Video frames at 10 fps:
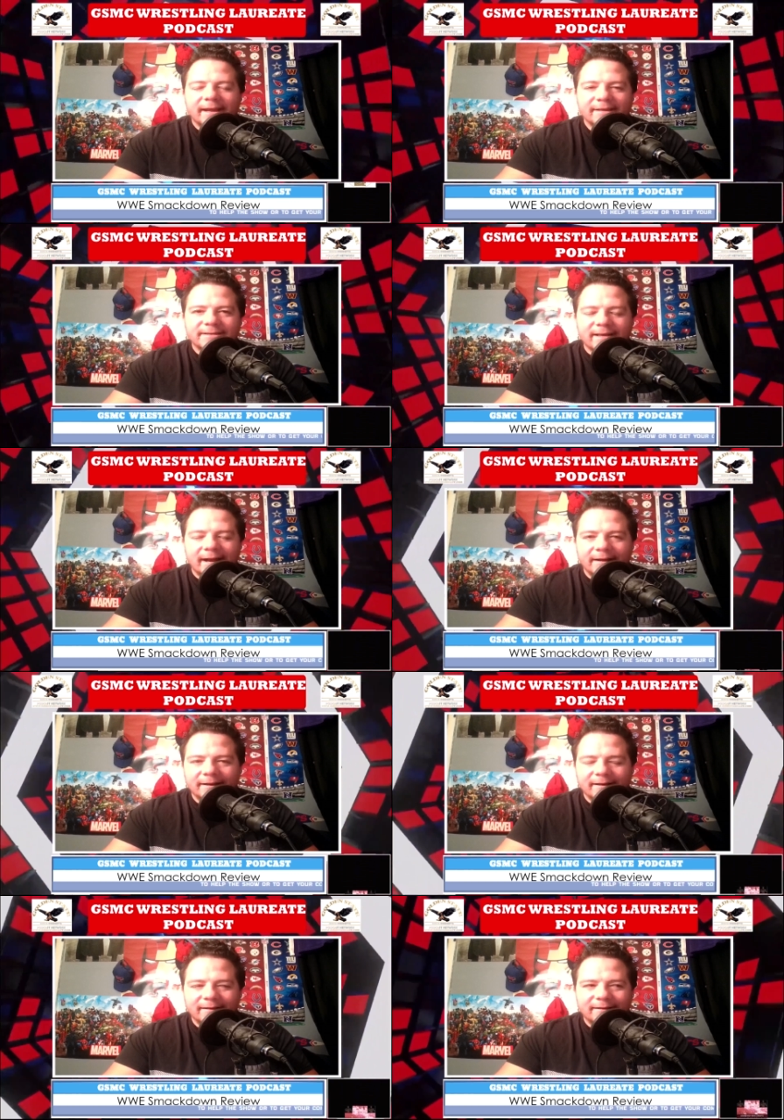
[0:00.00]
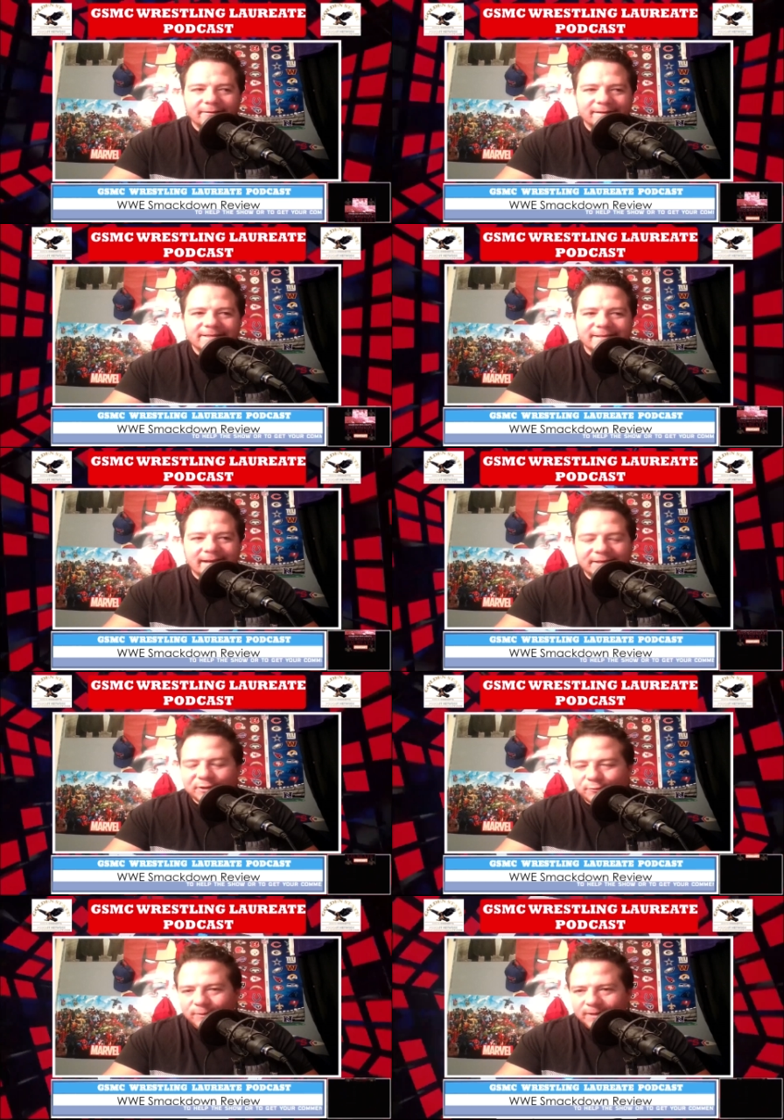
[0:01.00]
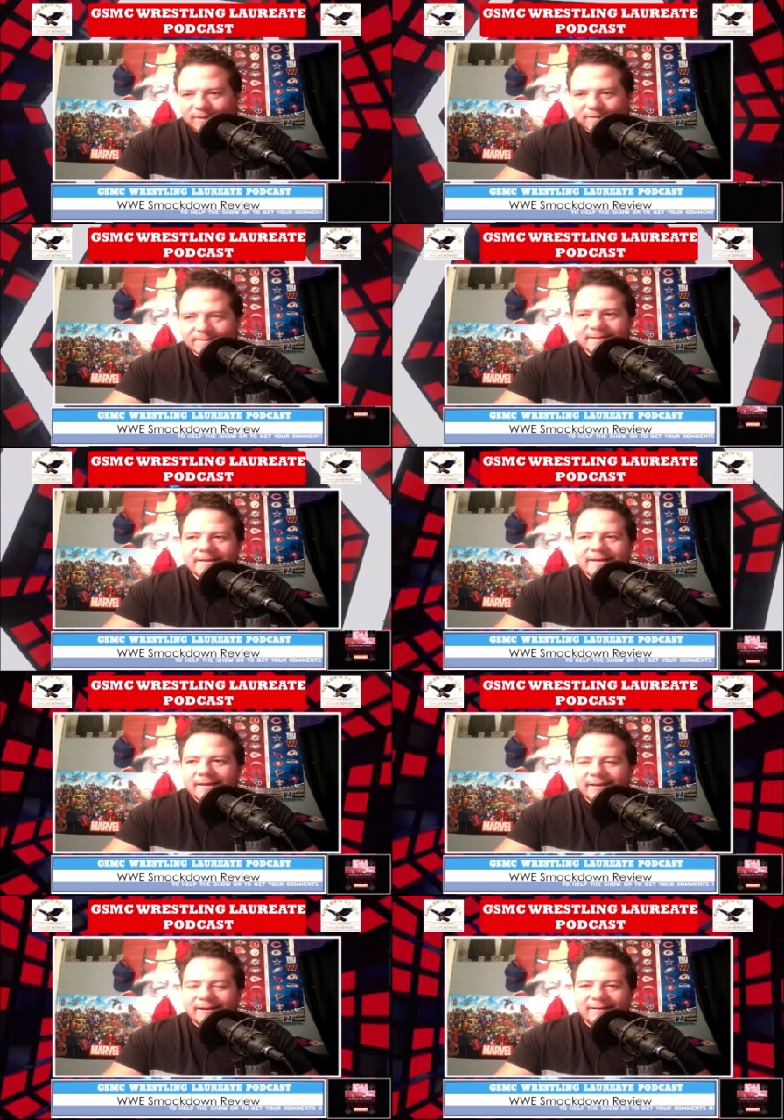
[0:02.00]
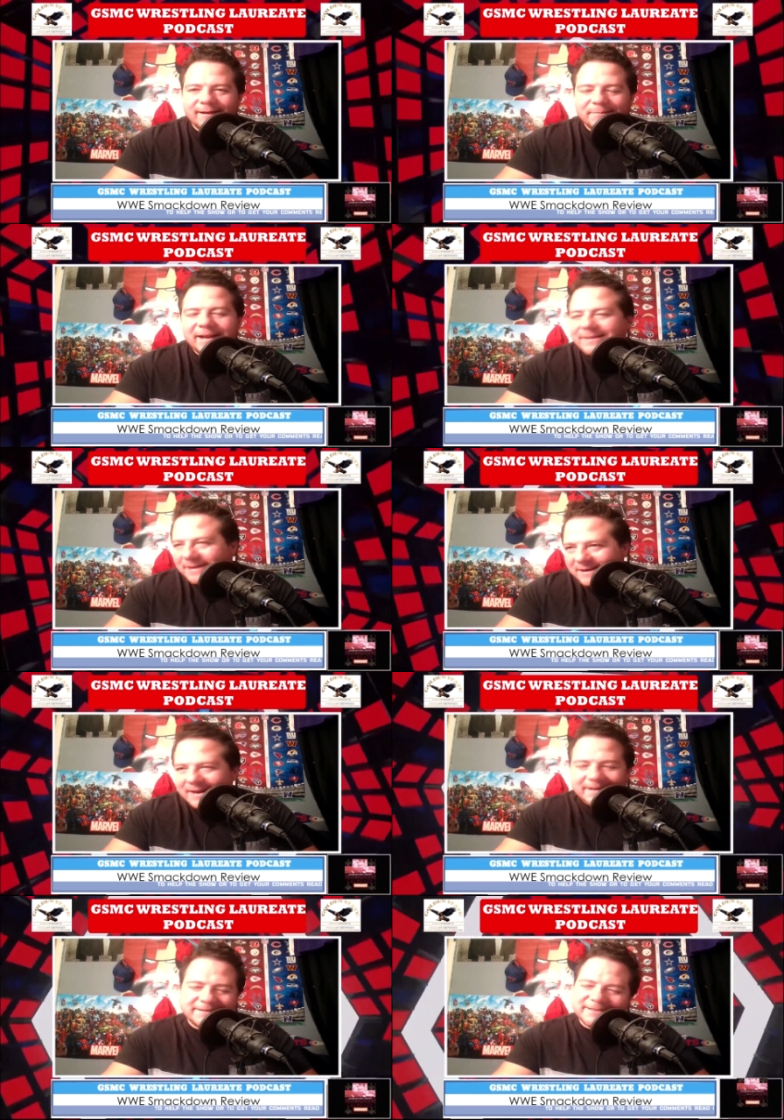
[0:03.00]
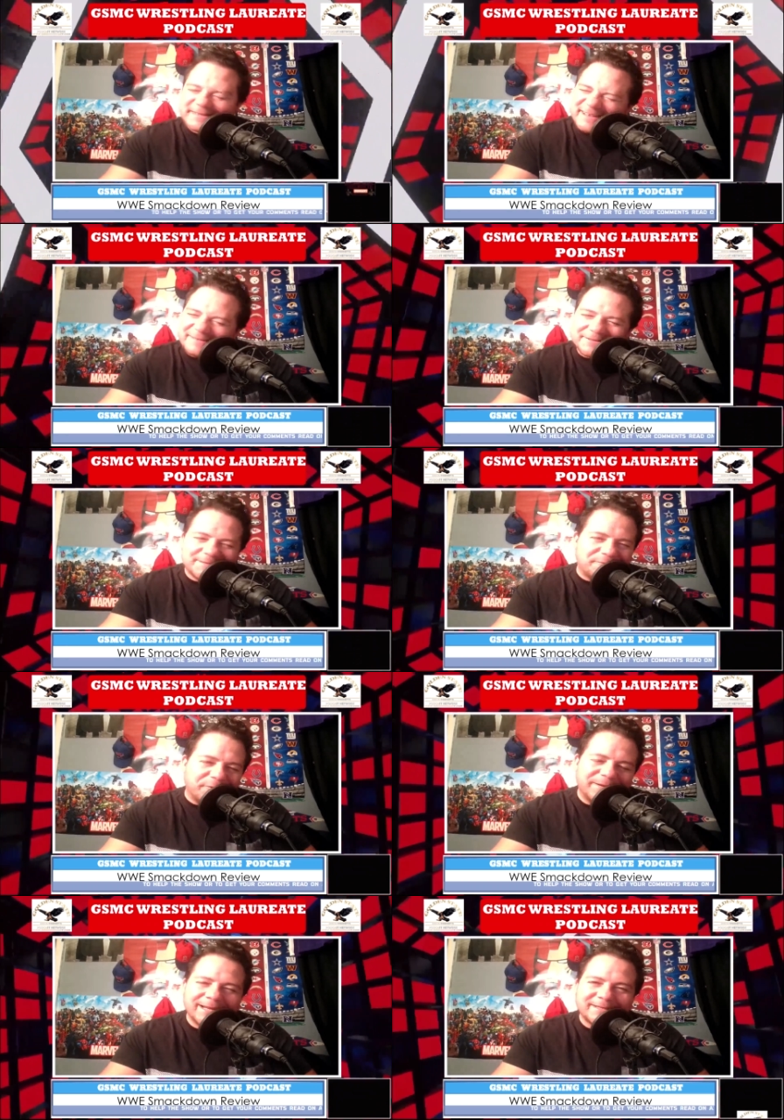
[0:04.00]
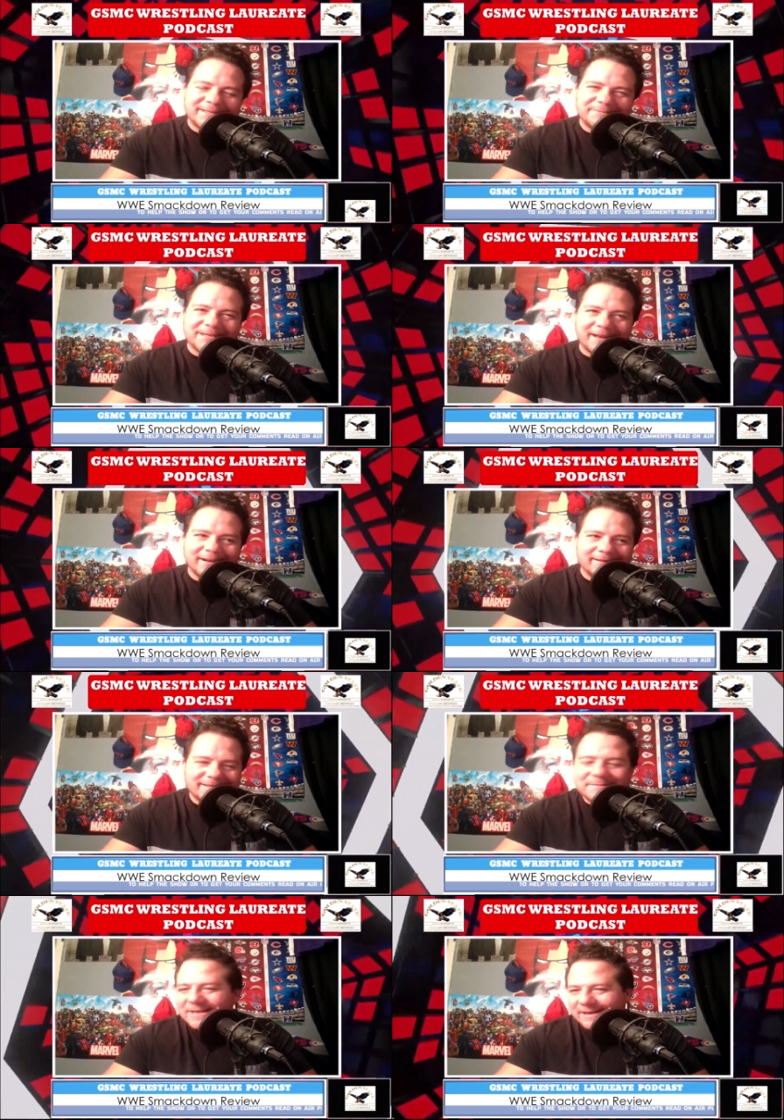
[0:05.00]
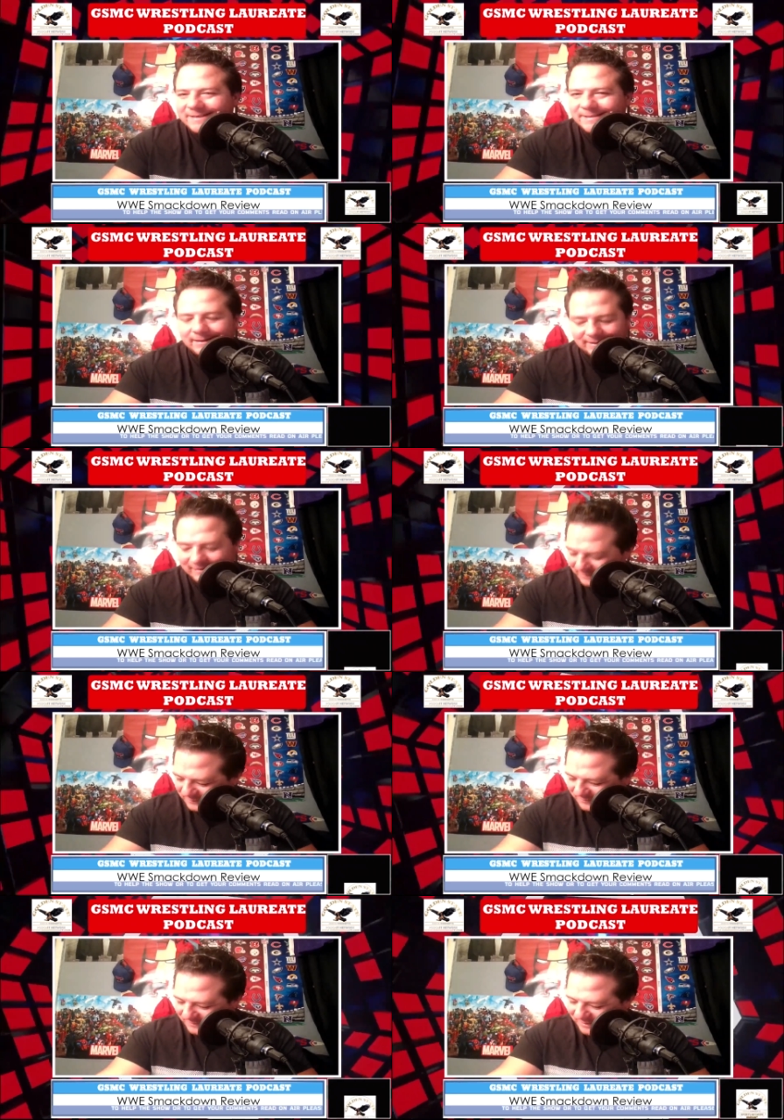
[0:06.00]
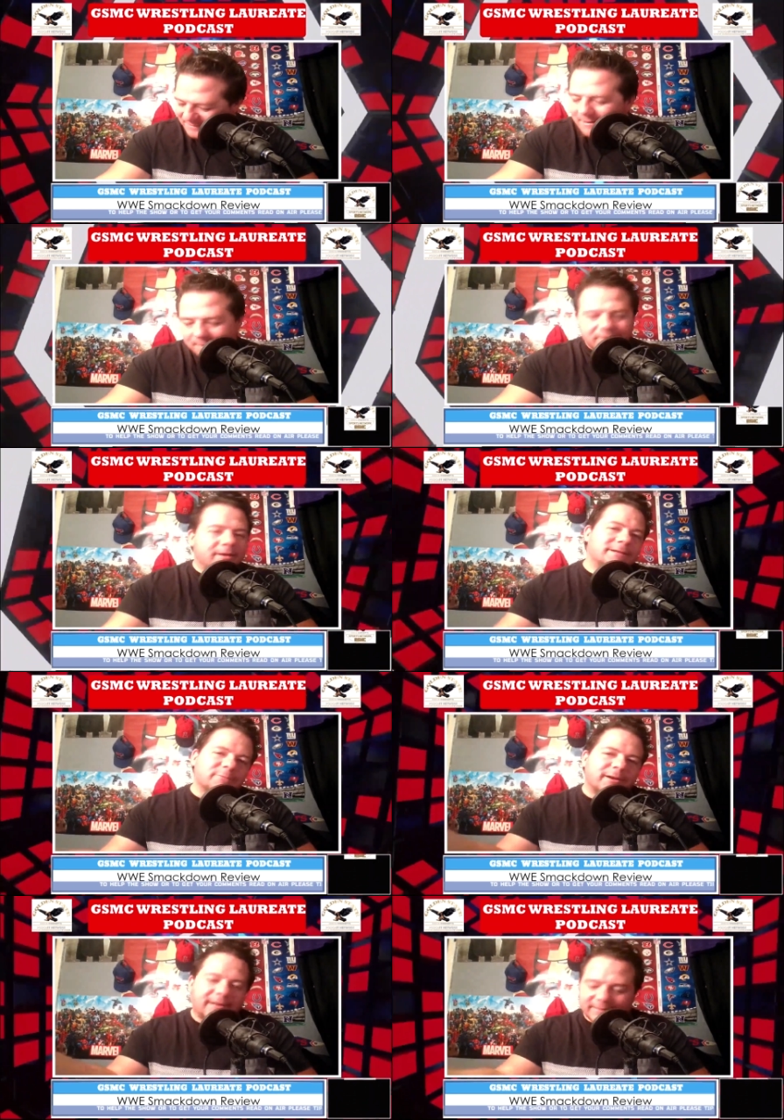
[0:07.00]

inside uh you know inside the arenas you know uh, but at the end of the day it's, just, for me it seems kind of it seems kind of silly like you know what i mean but it is what